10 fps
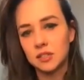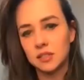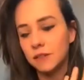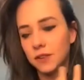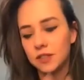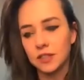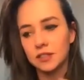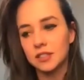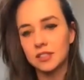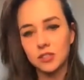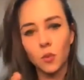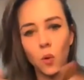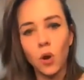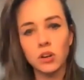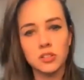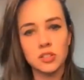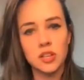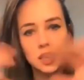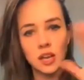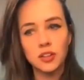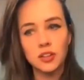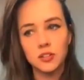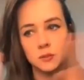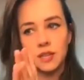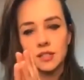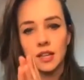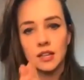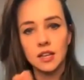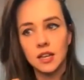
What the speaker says: It's two worlds, and you need to mix it.